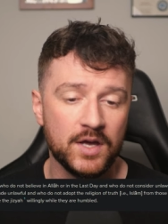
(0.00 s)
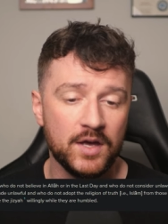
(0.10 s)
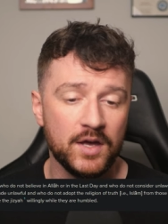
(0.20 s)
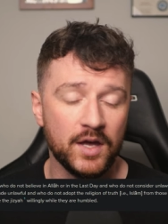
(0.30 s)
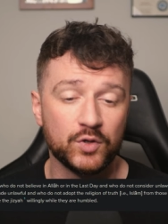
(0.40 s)

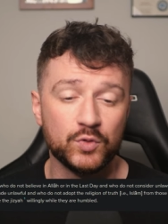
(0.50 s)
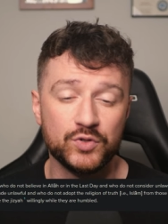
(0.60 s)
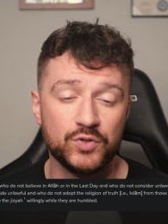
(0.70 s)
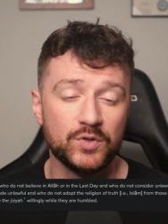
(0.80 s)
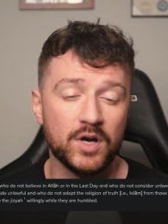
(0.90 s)
and who
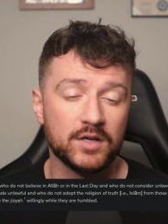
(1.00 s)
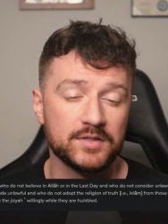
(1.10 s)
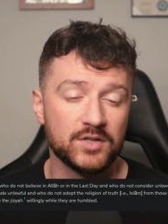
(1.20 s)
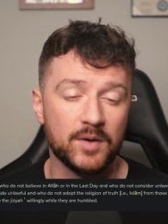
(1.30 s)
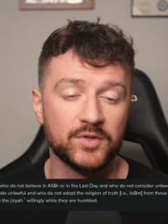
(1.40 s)
do not
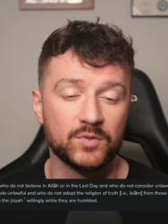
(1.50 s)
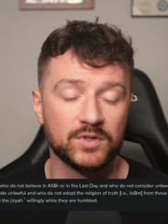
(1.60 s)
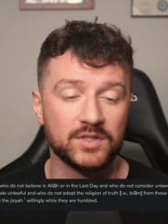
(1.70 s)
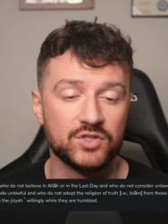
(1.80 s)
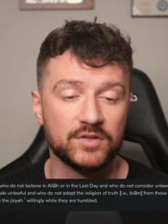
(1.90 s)
adopt the
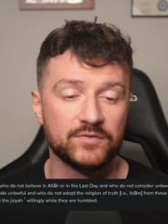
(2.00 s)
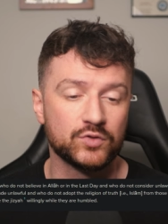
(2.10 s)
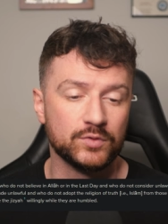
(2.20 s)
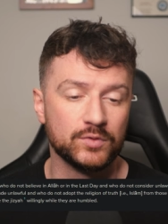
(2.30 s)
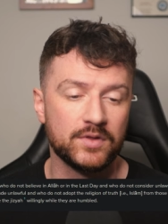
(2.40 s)
religion of
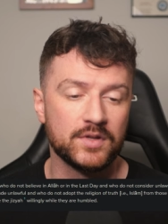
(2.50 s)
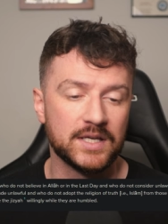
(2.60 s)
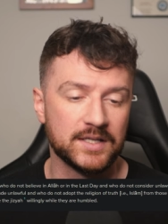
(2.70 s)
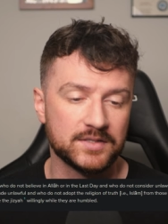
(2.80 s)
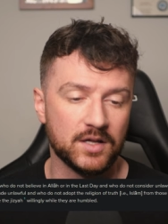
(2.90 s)
truth,
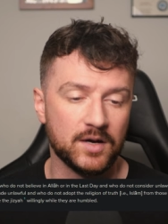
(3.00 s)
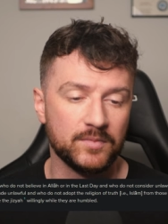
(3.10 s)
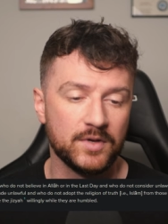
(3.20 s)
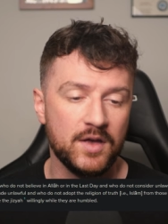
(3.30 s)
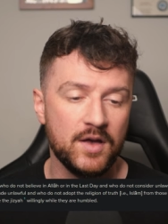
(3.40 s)
Islam.
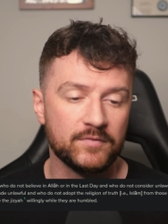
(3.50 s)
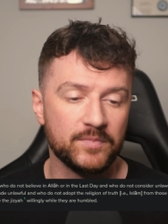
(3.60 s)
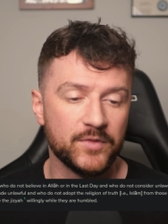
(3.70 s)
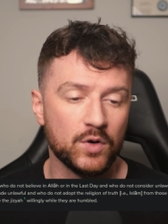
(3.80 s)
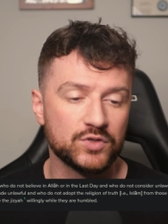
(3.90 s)

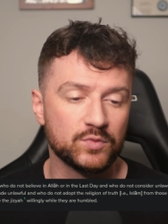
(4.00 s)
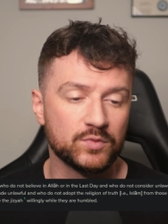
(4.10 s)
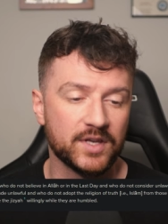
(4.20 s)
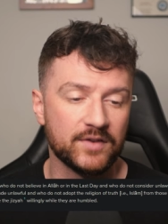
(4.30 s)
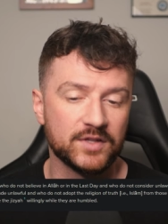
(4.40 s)
From those who
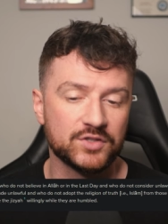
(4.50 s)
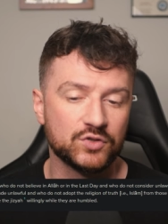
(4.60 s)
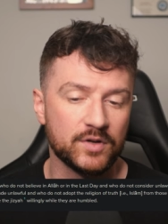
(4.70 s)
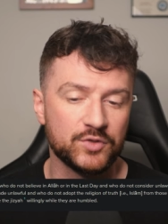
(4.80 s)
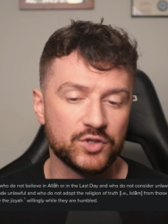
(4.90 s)
were given the
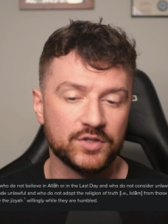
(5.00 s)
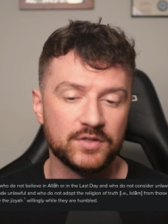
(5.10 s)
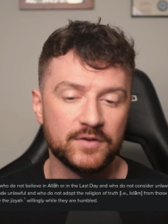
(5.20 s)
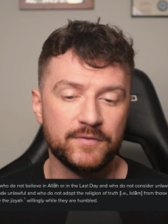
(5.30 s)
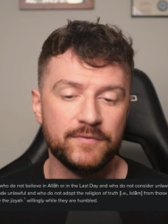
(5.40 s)

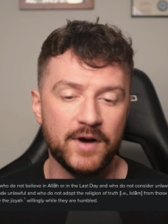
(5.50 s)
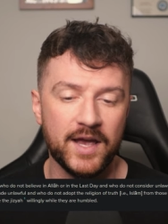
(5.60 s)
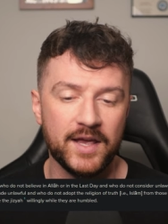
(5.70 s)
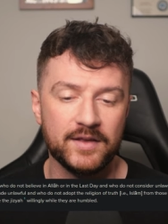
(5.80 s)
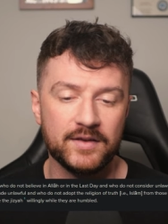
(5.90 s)
scripture,
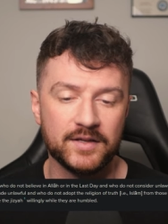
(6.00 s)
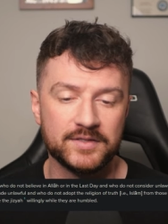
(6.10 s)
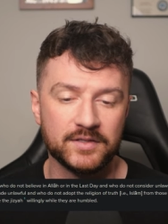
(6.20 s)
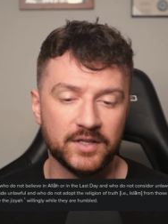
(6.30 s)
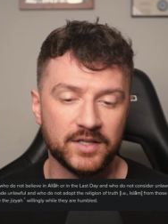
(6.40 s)
fight
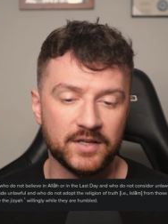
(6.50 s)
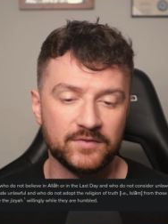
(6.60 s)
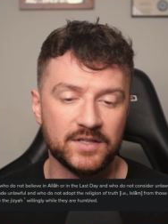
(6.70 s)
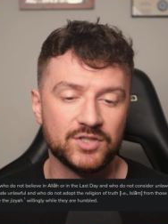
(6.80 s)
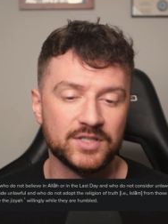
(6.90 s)
until they give
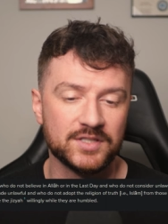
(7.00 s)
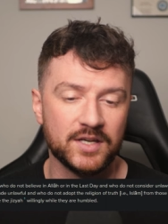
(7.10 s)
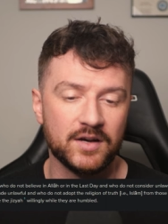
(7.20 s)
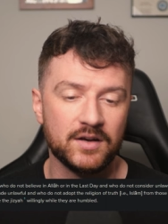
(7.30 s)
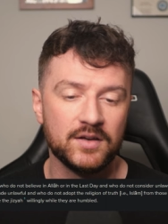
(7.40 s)
the
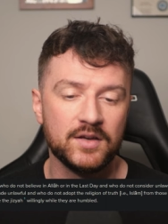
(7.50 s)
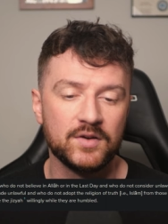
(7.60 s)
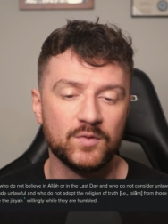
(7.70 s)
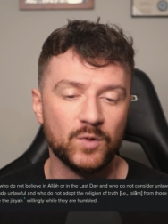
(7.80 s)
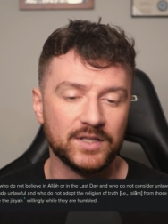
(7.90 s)
jizya
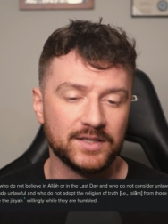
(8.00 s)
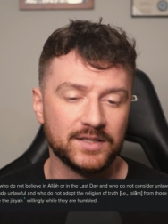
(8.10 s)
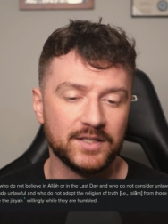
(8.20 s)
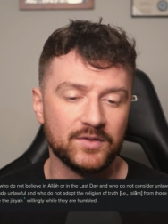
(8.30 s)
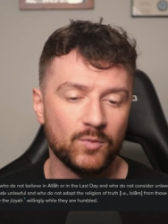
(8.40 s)

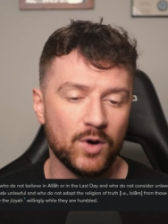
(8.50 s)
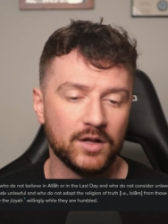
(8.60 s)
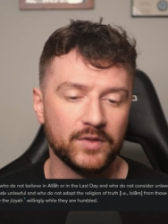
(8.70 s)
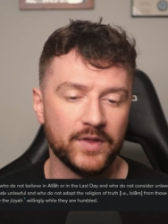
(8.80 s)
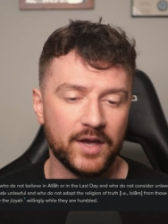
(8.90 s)
willingly
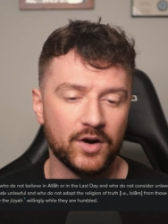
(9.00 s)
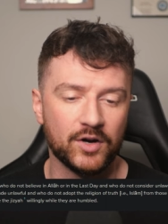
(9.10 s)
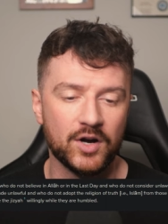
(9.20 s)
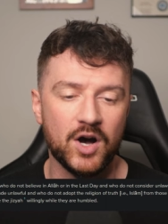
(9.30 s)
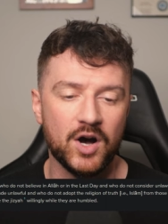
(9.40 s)
while they
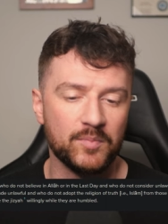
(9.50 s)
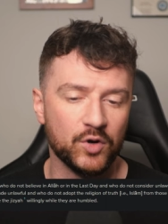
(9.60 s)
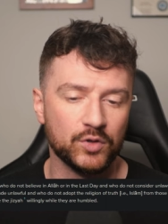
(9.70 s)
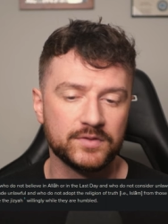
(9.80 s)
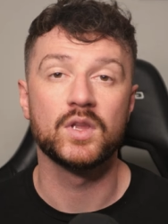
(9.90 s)
are
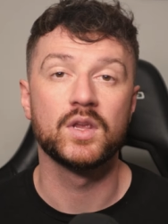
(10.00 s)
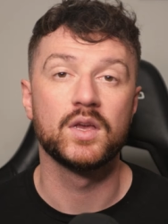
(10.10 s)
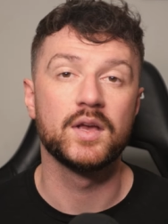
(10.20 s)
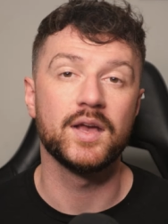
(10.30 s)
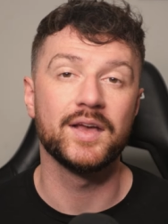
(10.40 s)
humbled.
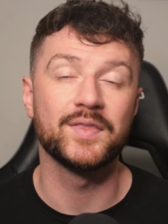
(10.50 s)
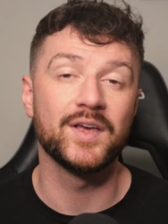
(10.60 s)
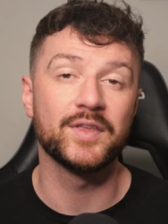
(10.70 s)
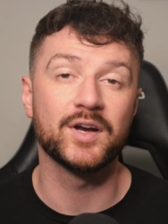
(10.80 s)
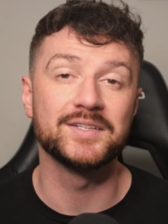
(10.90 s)
And
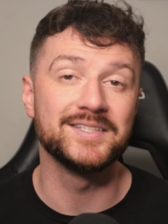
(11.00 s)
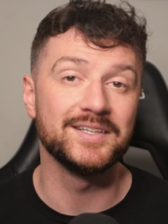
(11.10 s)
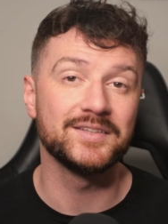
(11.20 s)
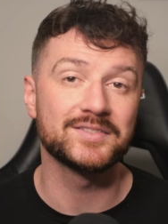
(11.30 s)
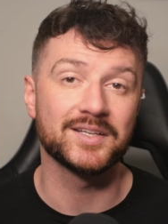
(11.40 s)
then the
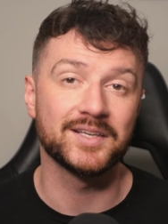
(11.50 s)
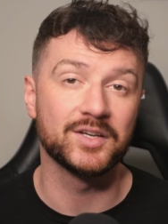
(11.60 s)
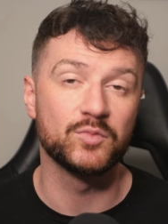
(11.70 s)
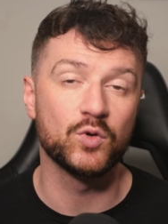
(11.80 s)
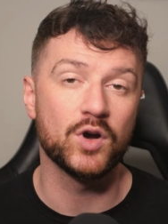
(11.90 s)
Hadith
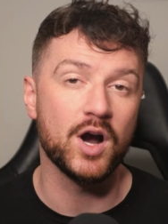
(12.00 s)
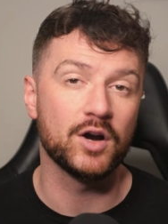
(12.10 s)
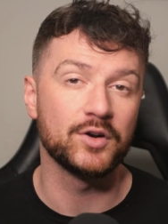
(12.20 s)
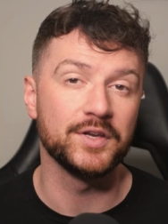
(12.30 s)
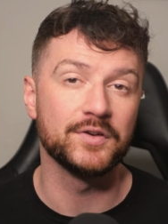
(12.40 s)
Sahih
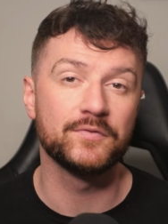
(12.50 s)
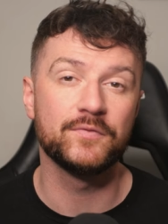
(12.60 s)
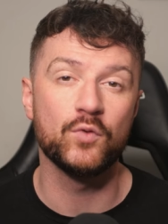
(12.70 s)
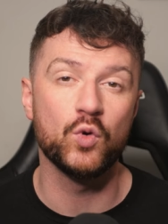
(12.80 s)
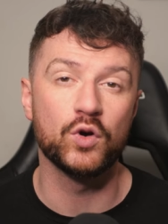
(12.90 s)
Bukhari
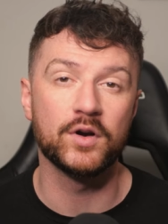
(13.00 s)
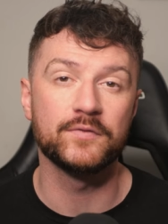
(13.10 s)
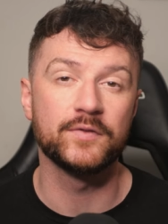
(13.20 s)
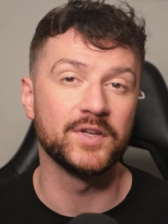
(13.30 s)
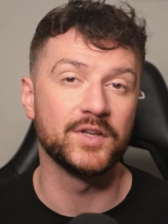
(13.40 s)

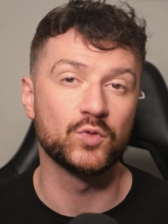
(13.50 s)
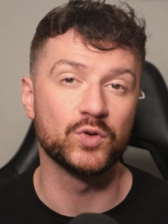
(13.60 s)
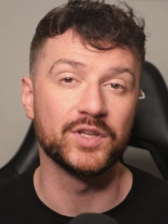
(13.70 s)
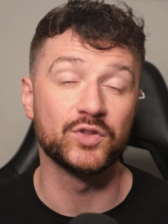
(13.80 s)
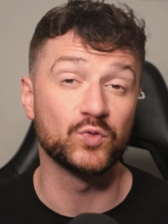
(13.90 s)

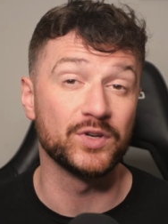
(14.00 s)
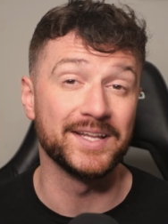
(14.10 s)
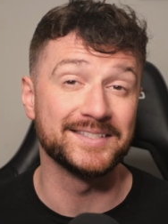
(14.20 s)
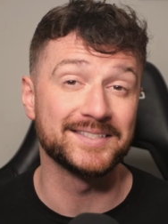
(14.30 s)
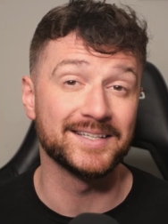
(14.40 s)

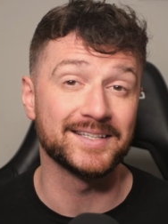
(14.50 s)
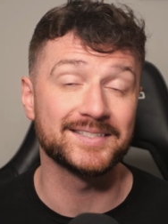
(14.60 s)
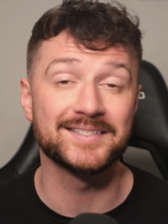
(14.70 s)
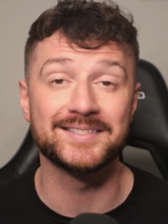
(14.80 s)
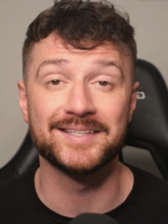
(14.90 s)

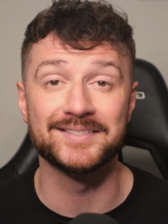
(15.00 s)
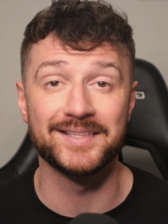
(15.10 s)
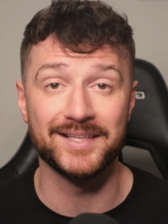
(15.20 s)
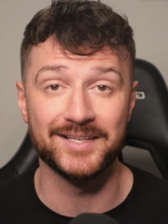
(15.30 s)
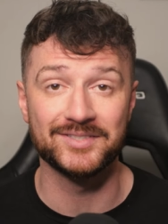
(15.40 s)
453-386 says
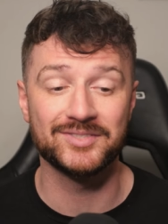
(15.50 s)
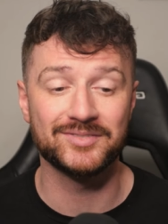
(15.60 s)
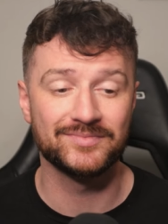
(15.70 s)
this,